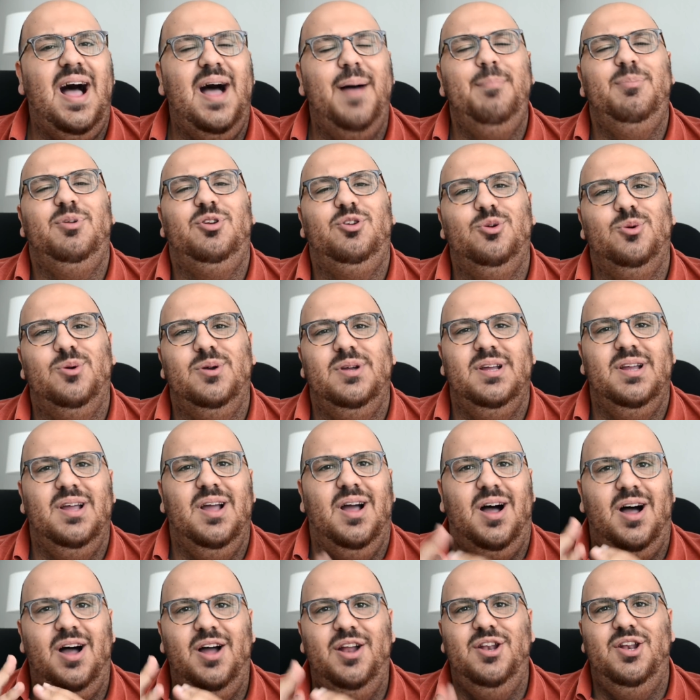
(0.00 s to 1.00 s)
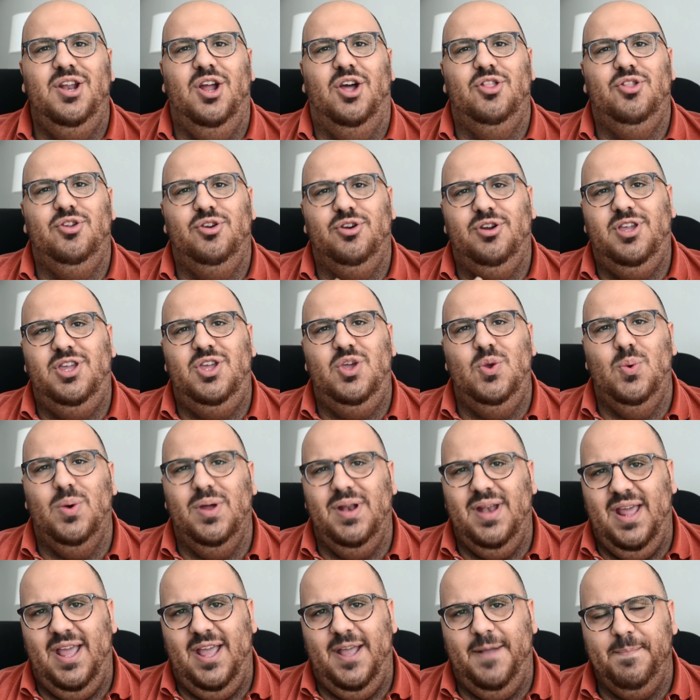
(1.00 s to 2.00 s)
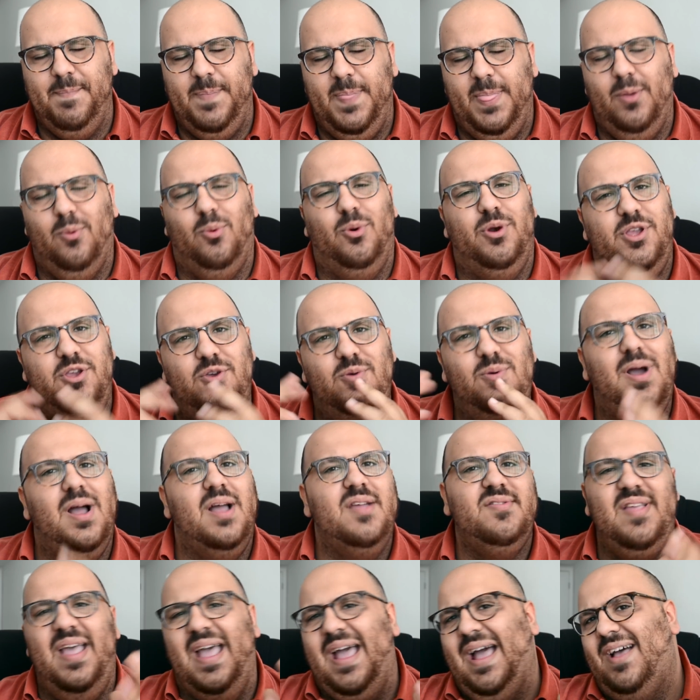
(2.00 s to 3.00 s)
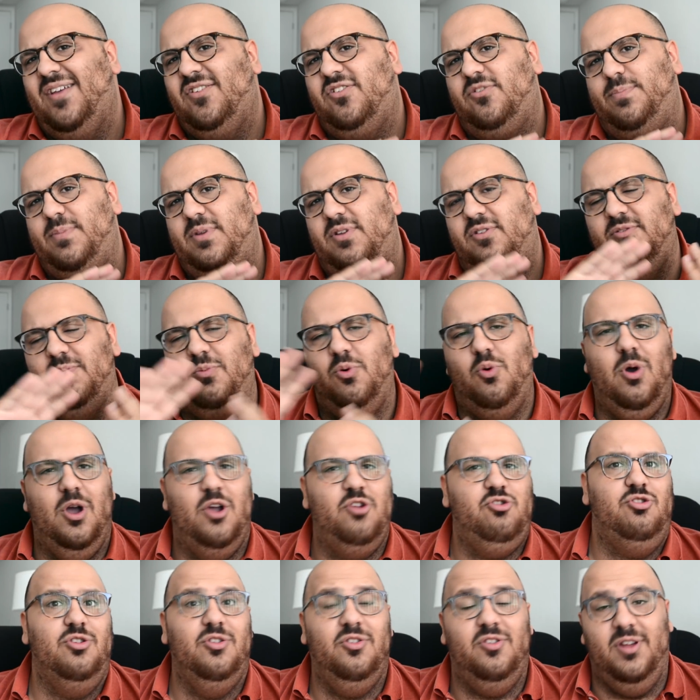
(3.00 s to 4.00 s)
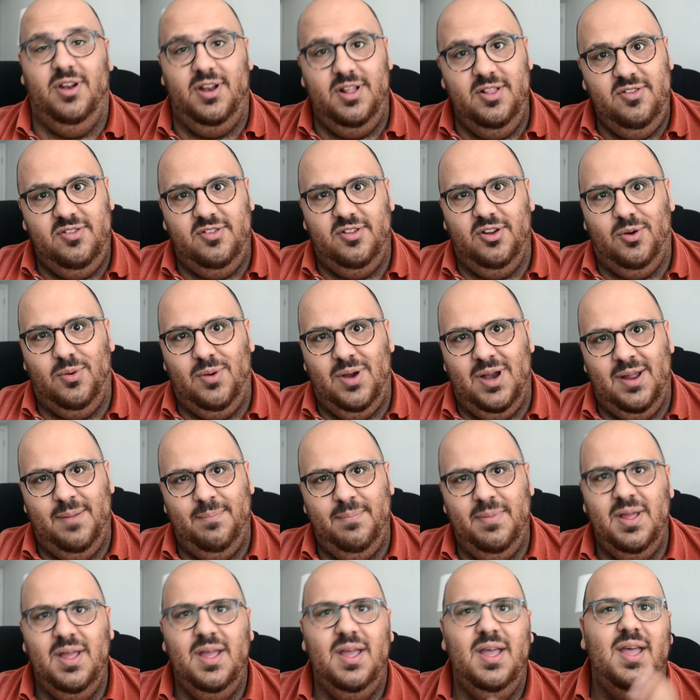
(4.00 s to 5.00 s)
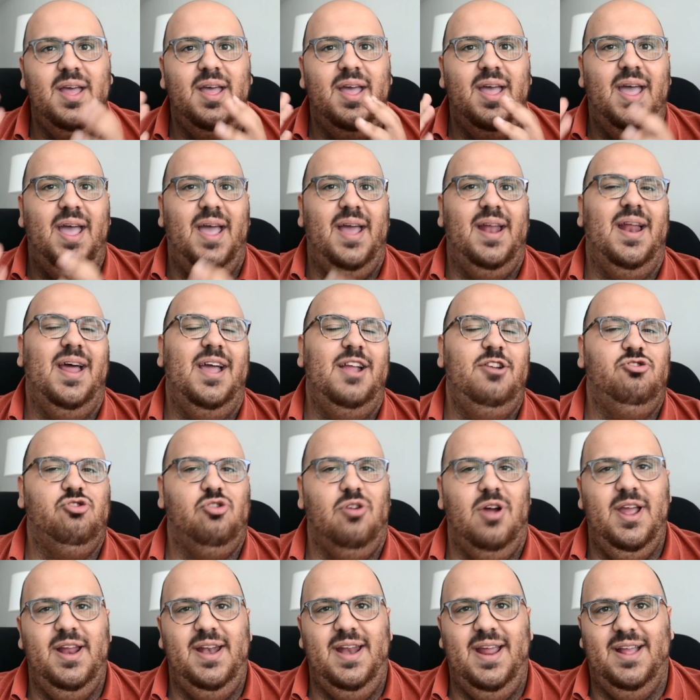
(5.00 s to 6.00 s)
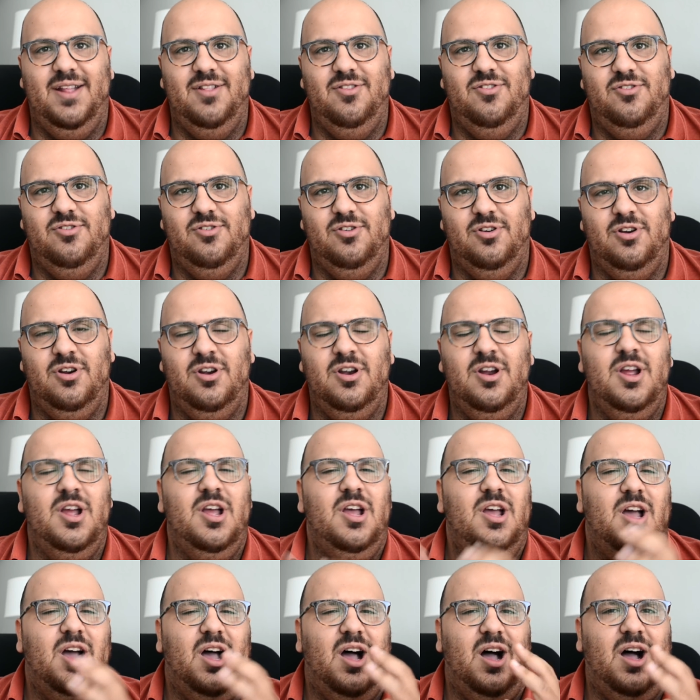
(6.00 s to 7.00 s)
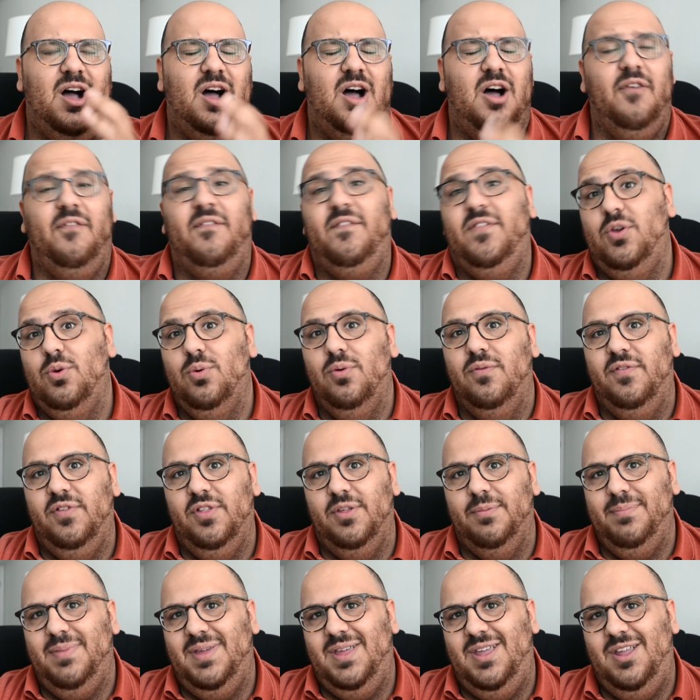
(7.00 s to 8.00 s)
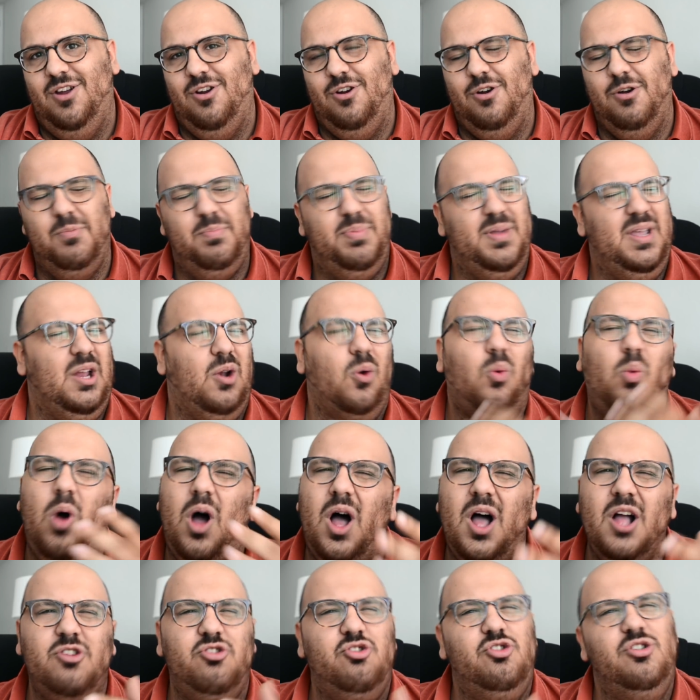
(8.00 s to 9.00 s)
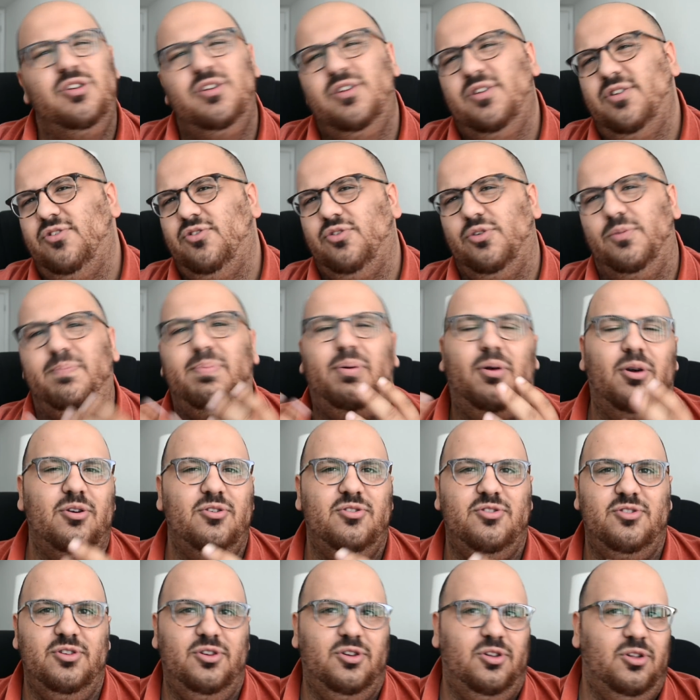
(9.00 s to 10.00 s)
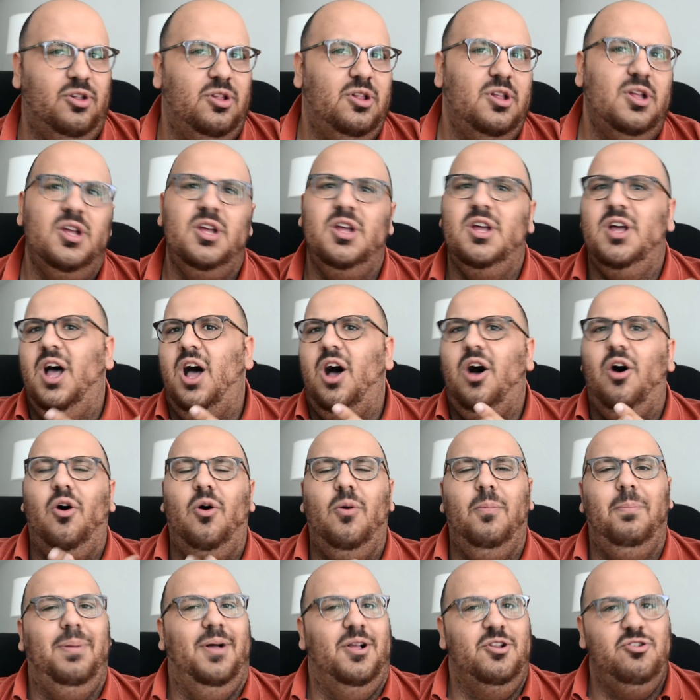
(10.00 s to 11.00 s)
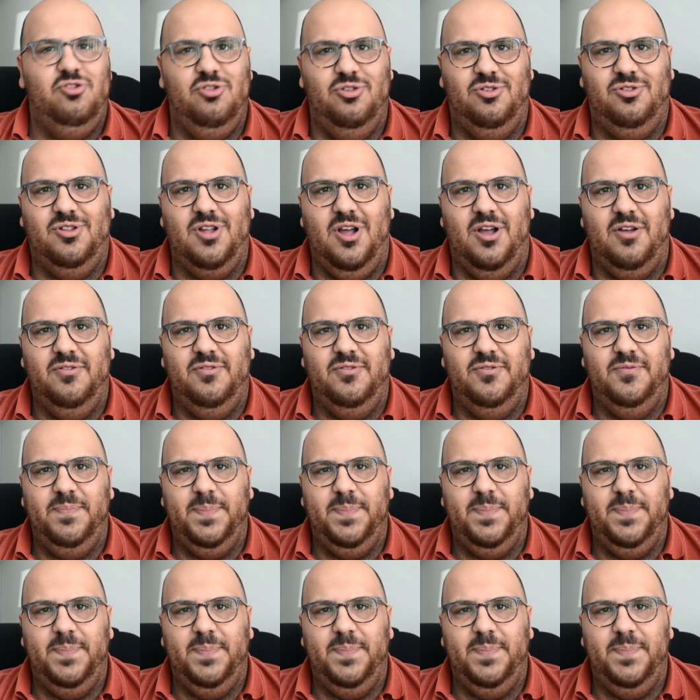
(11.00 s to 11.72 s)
I'm doing another Q&A, where you guys ask me some questions on Instagram, and I try and answer a few of them here, be it watches or personal, a whole bunch of stuff.